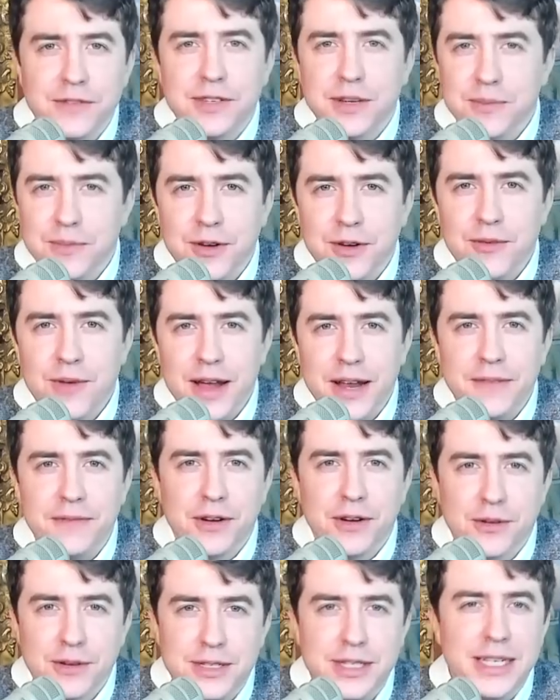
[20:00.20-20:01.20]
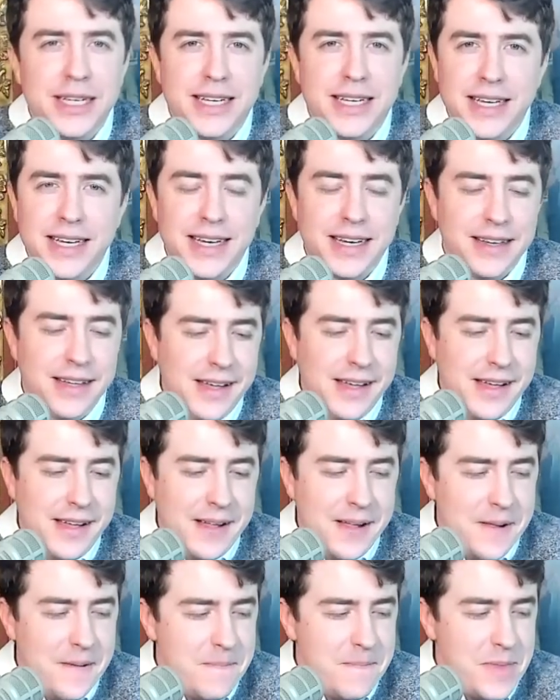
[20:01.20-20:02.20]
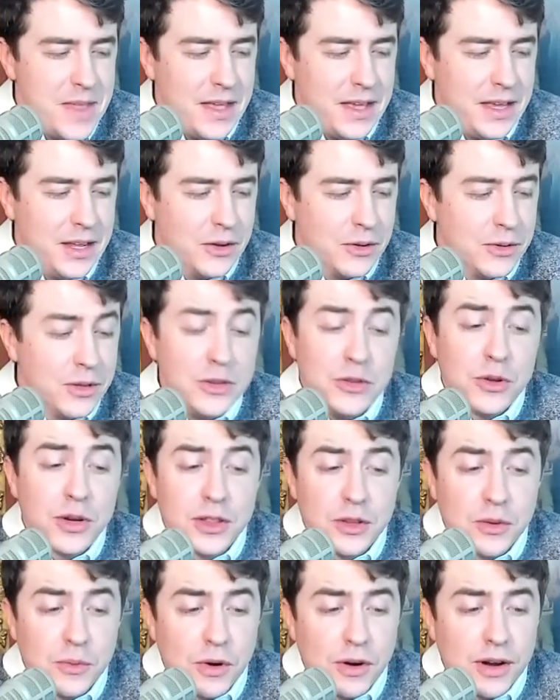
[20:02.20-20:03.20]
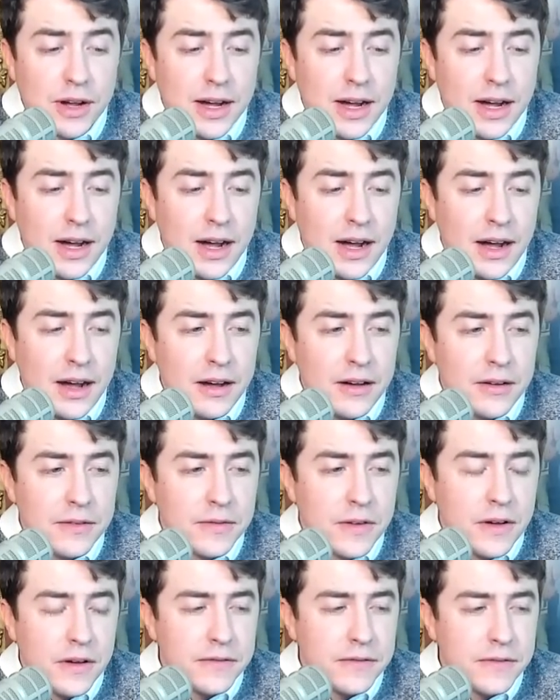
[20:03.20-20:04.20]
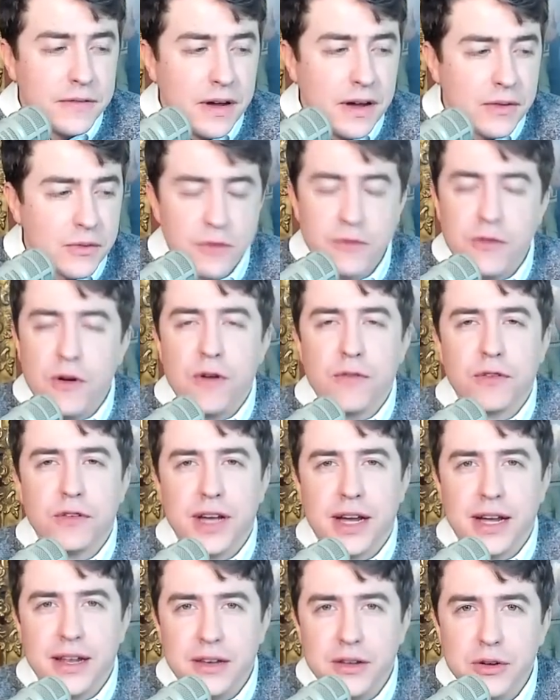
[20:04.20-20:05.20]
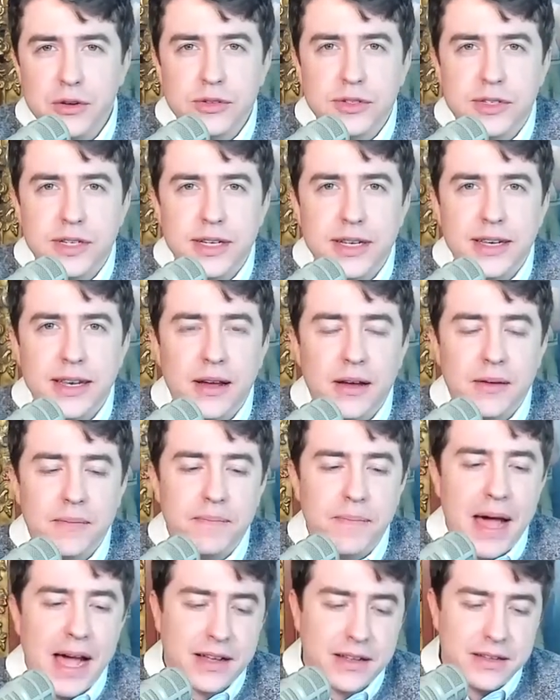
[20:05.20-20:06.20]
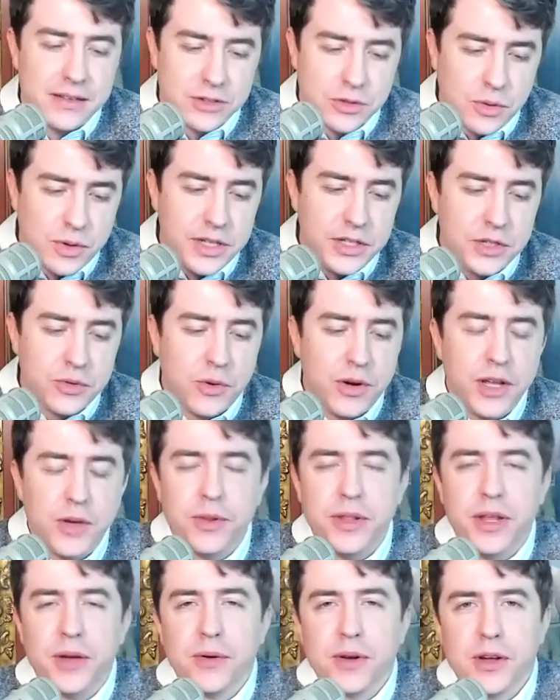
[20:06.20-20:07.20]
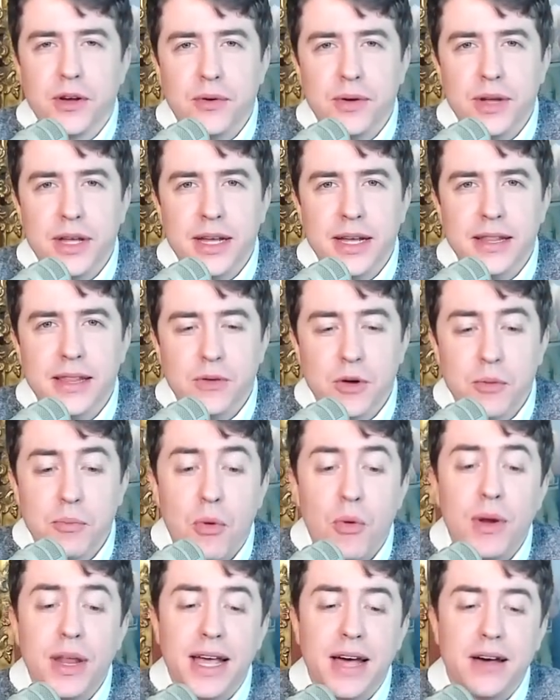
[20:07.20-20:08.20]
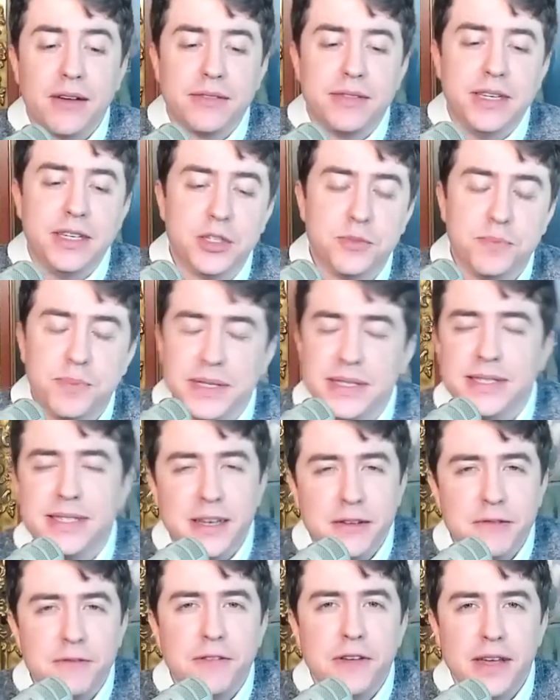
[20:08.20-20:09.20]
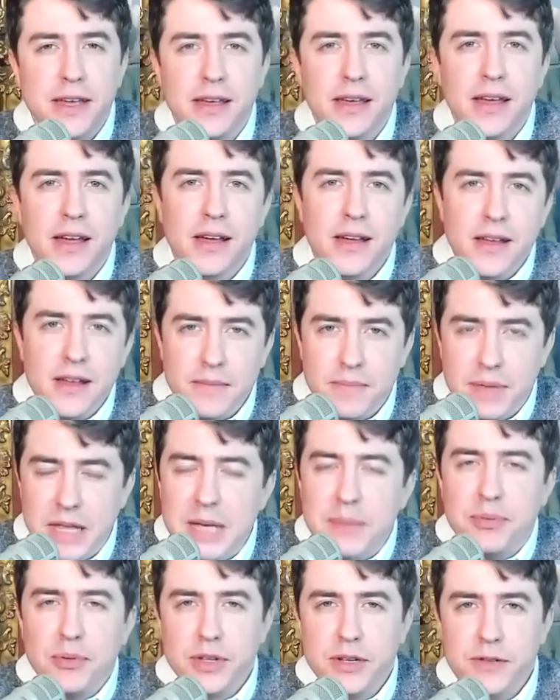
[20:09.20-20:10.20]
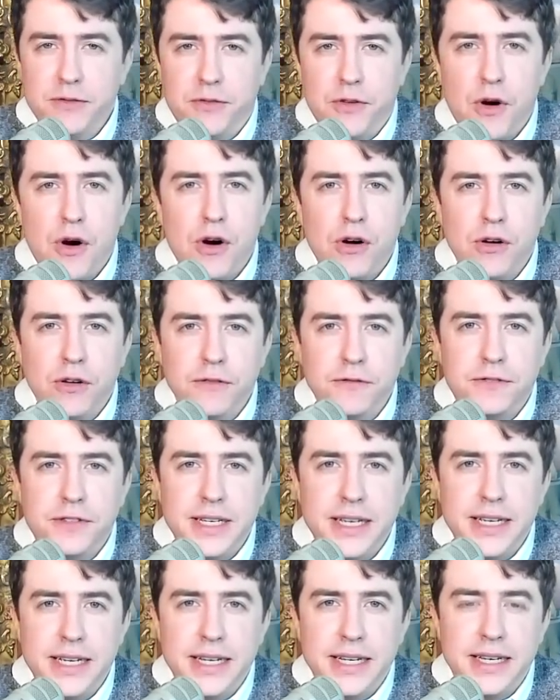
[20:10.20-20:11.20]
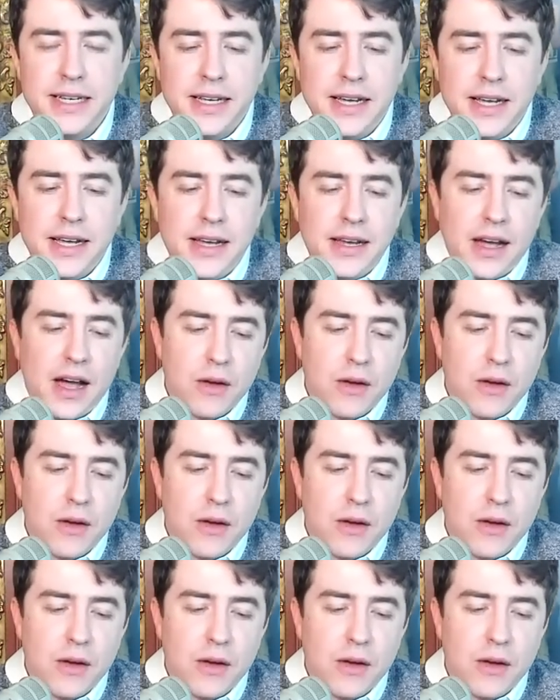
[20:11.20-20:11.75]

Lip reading: off someone, right? If you're critiquing, you look at the work of revolver.news, and back in 2020 when they were pointing out the specific people involved in